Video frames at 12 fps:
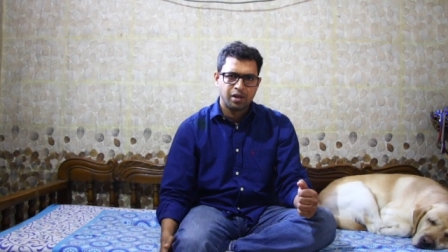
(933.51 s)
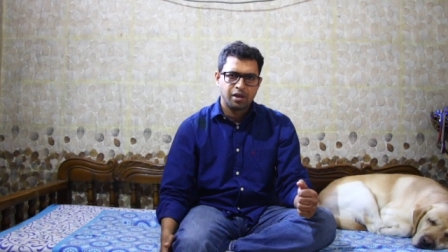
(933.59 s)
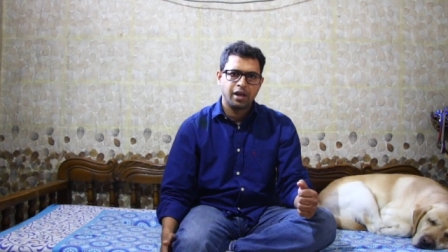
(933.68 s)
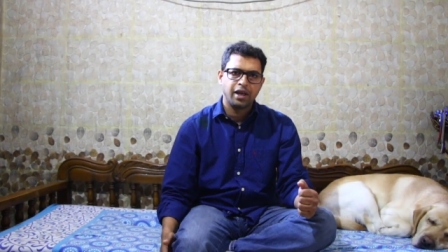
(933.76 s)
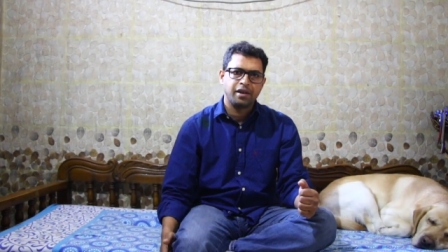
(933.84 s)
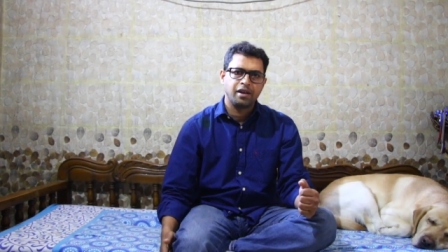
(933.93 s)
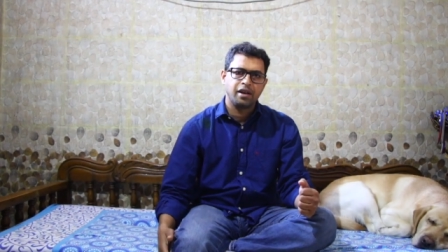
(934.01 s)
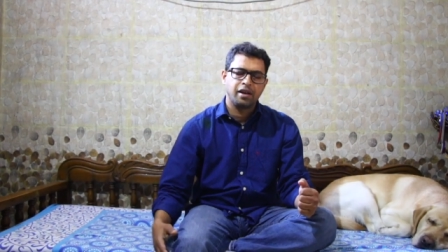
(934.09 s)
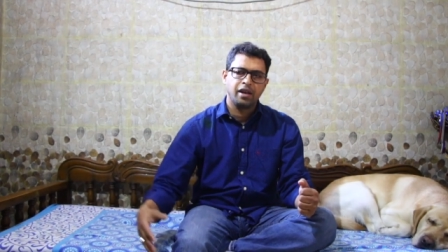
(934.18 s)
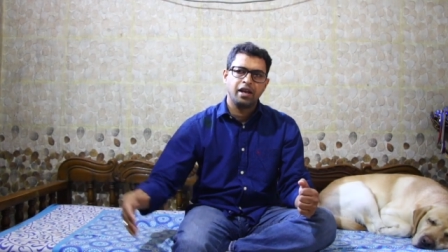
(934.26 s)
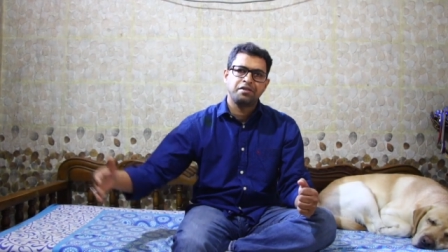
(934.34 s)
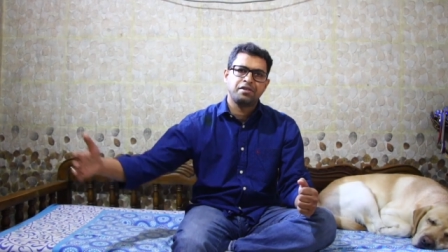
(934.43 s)
Like
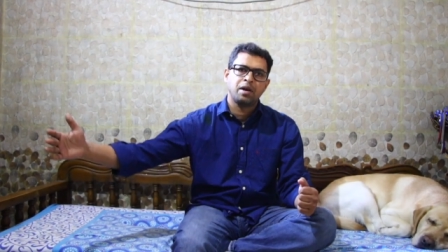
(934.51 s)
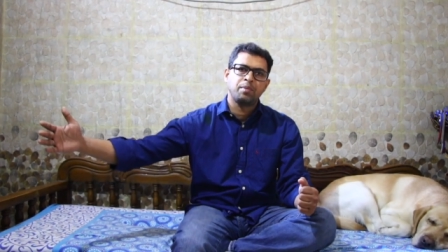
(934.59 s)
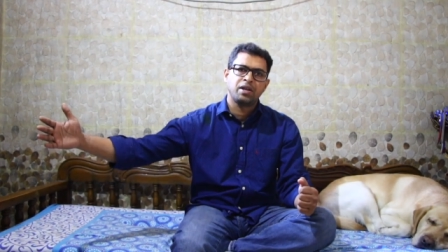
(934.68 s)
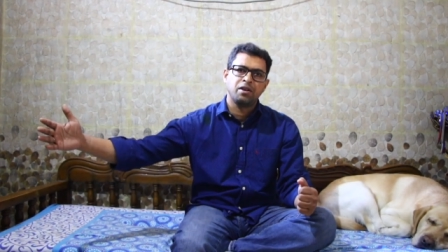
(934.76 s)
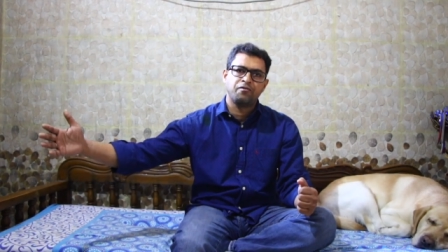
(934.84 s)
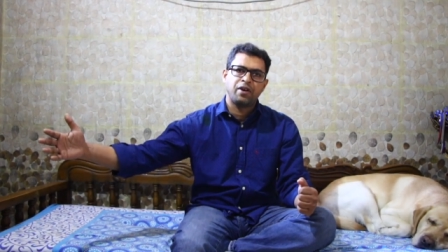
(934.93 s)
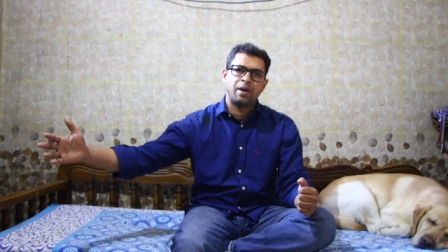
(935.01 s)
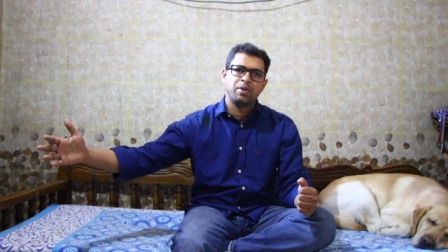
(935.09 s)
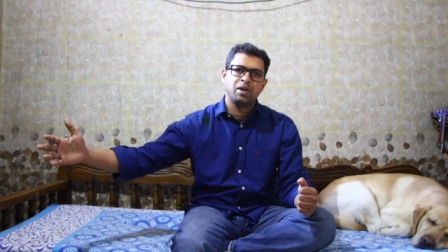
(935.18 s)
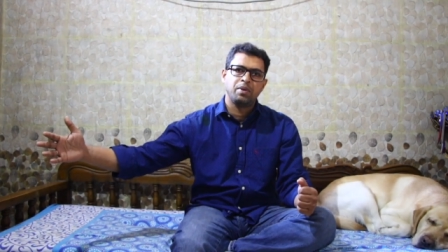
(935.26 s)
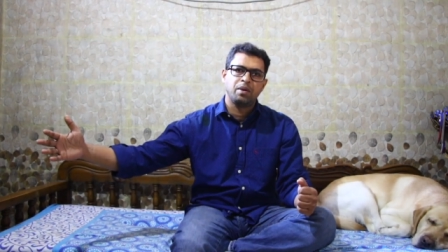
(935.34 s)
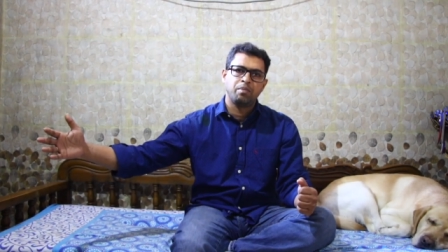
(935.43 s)
let some other
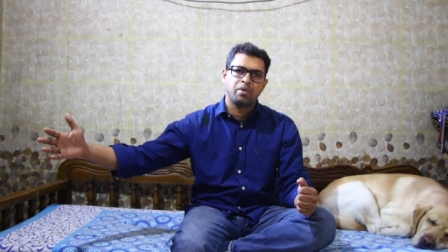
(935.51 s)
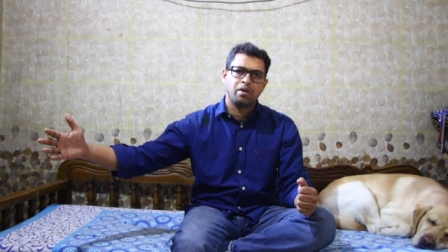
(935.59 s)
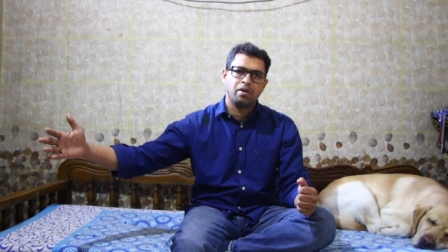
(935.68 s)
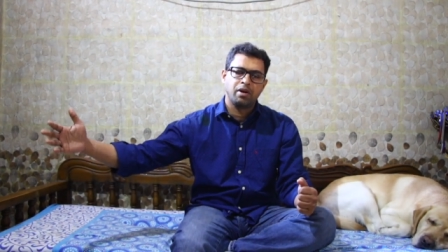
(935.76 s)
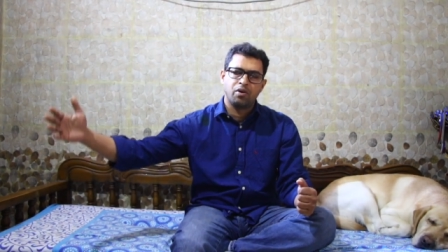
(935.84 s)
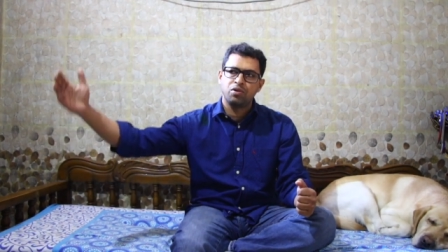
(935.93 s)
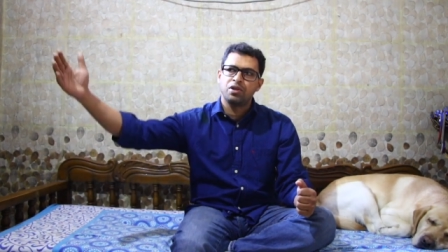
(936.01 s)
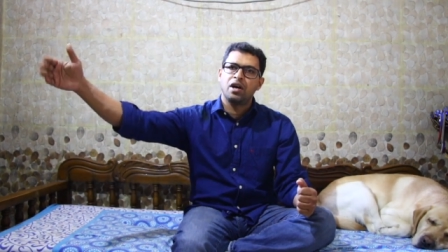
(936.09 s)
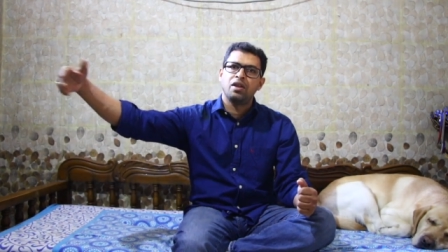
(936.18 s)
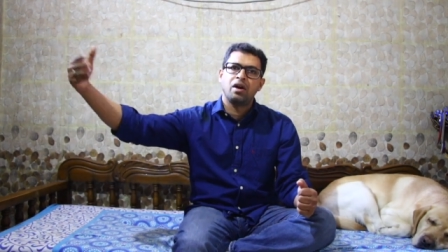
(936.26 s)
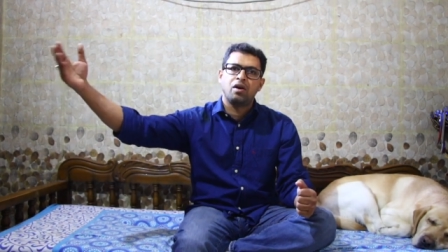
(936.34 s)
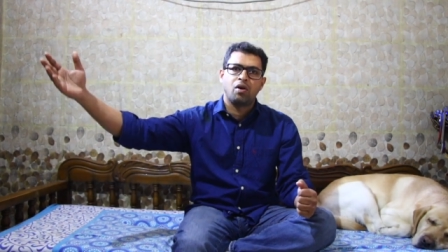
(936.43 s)
family member on the
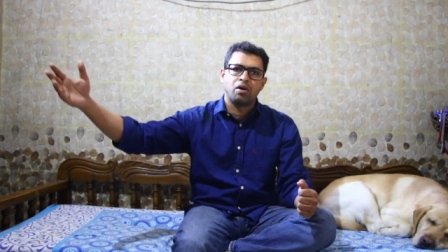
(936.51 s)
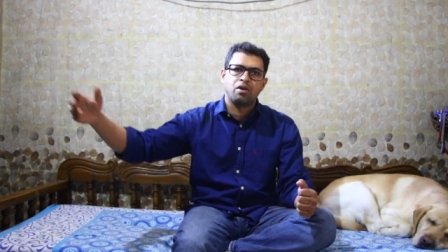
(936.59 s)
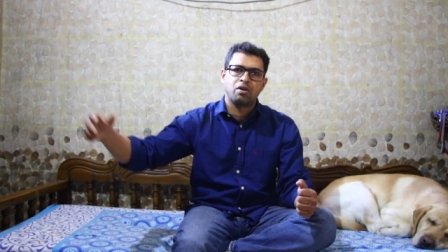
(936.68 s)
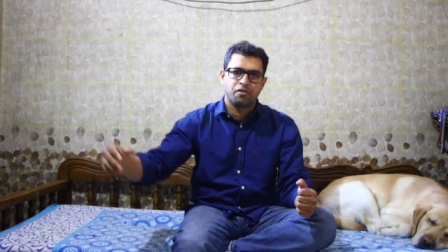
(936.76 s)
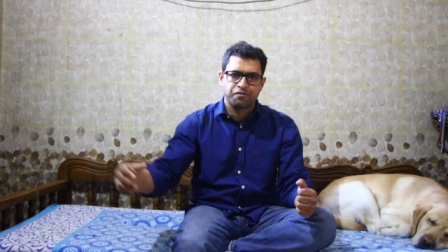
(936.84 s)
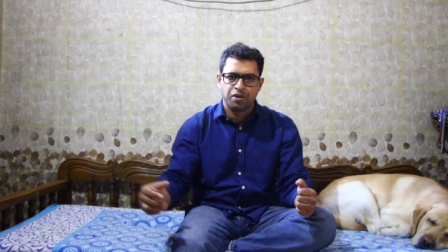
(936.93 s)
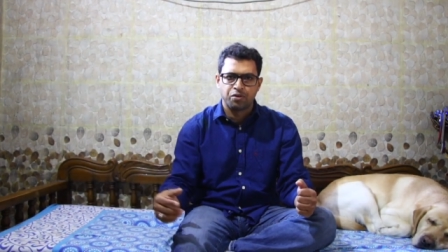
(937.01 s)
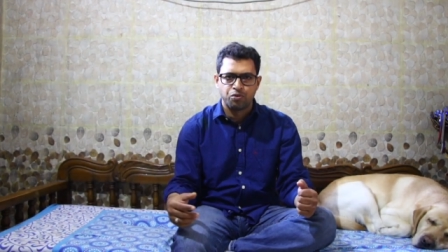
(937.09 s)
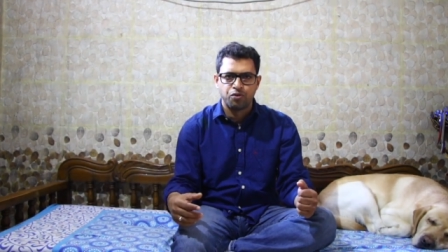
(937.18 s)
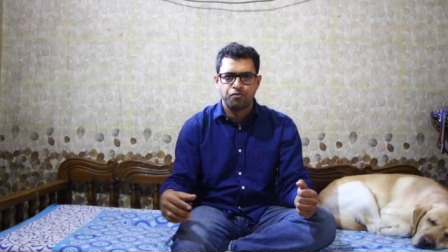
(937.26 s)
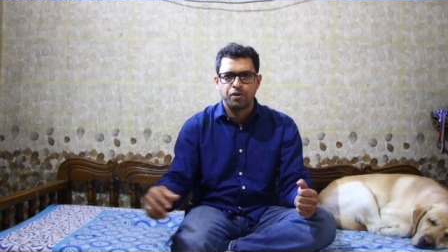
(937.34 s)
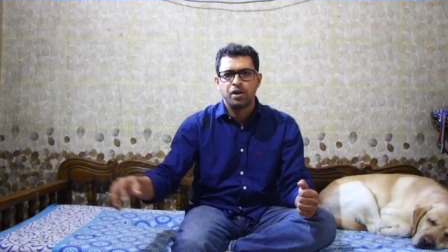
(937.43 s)
other corner of the
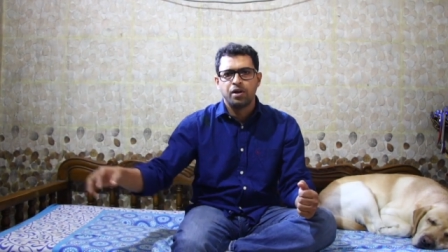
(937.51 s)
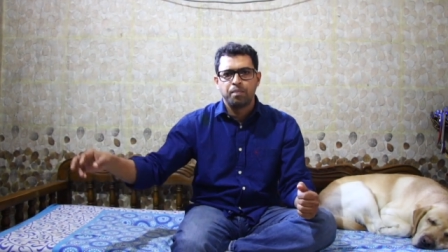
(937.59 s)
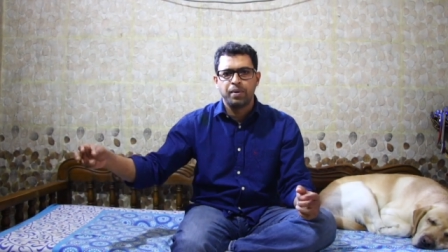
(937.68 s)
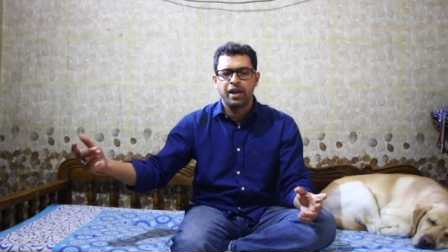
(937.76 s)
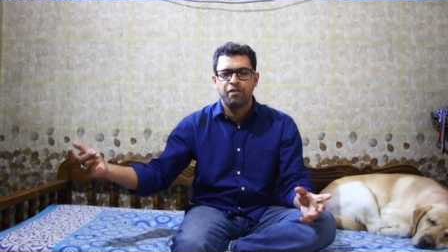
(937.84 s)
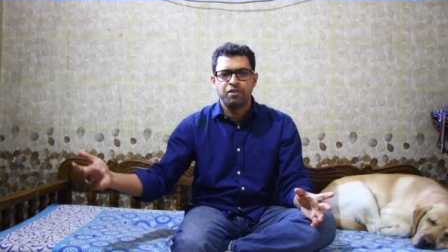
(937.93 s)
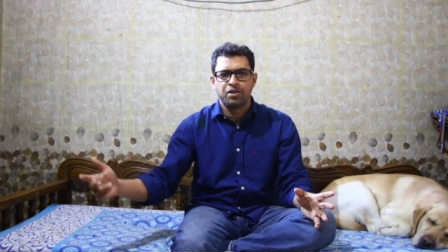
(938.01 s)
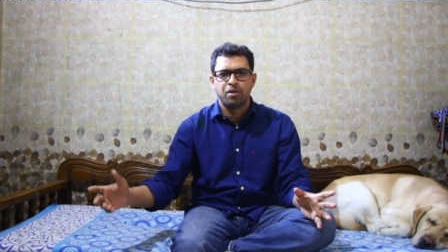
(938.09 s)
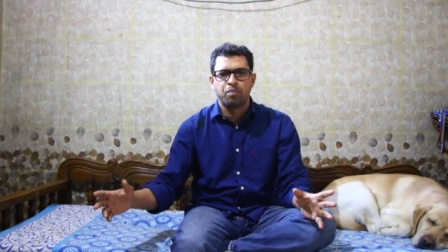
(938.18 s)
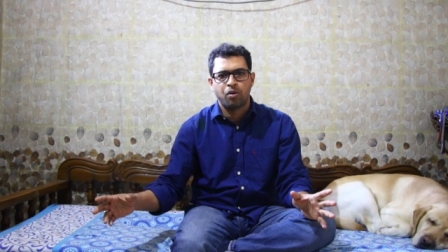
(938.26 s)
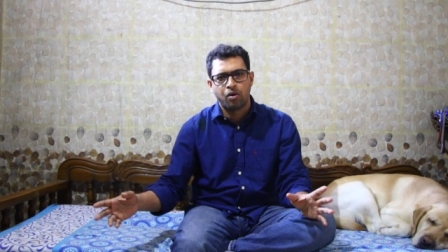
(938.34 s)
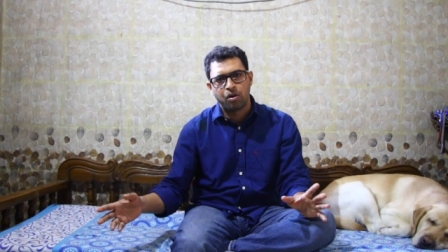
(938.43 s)
roof play with a
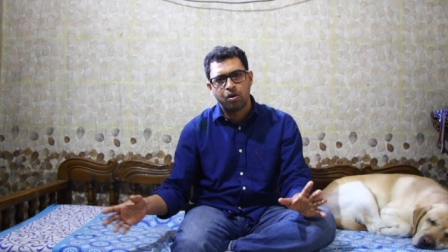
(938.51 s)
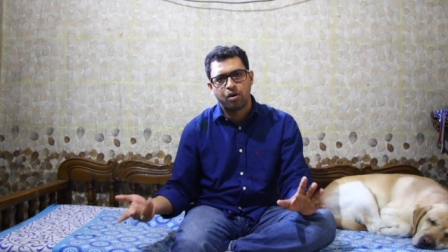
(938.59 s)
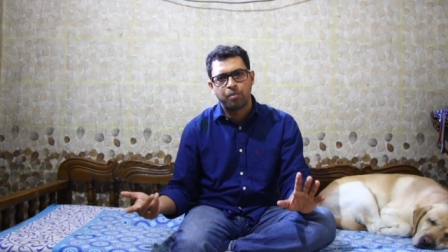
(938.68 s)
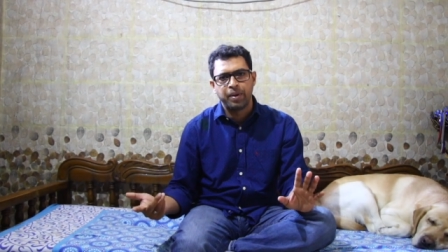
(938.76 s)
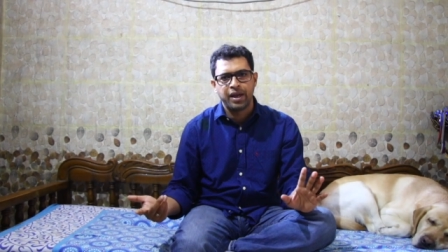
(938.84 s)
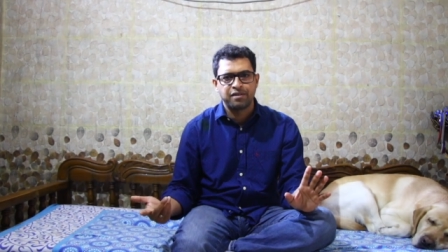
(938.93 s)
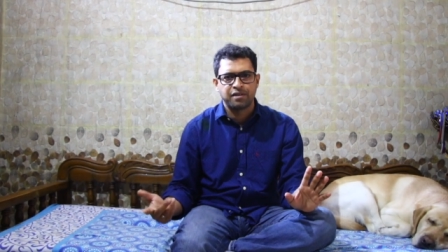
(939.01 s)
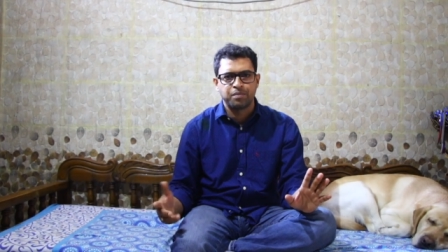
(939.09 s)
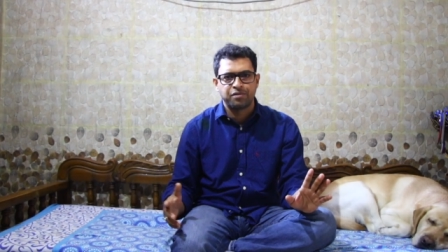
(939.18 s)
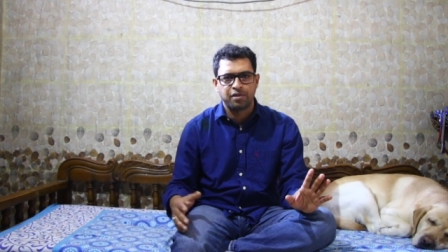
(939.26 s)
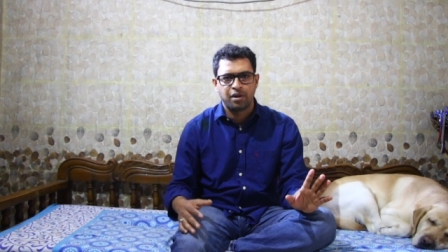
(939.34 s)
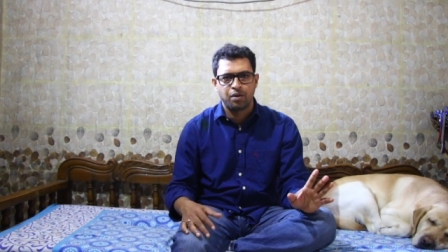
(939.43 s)
ball or make some
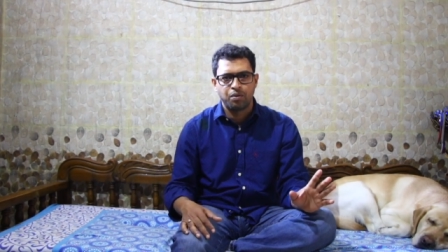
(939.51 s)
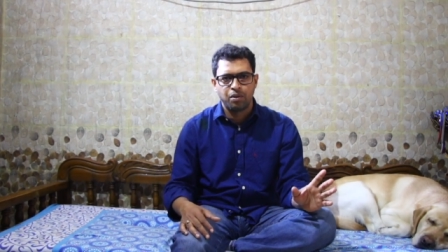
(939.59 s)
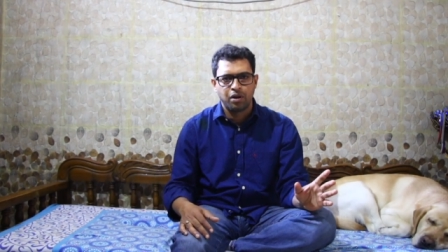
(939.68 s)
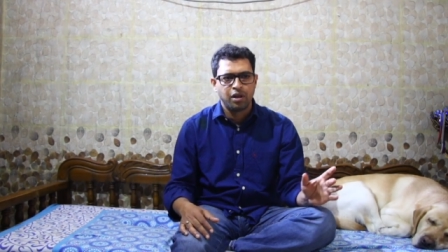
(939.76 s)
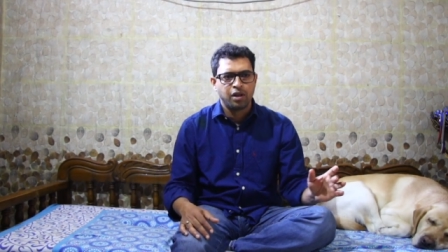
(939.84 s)
sound,